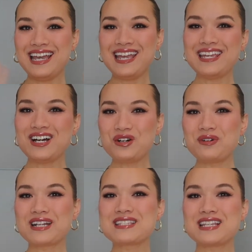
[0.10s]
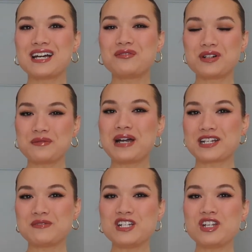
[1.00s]
Hey y'all, what is up? Welcome
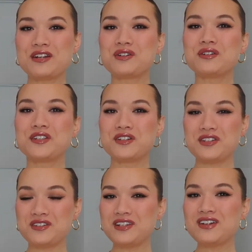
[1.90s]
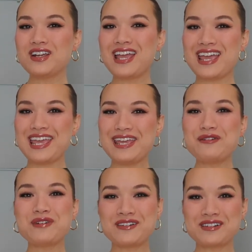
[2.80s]
back to my channel. If you're new here, hey,
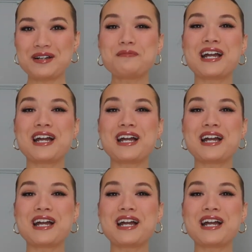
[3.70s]
welcome.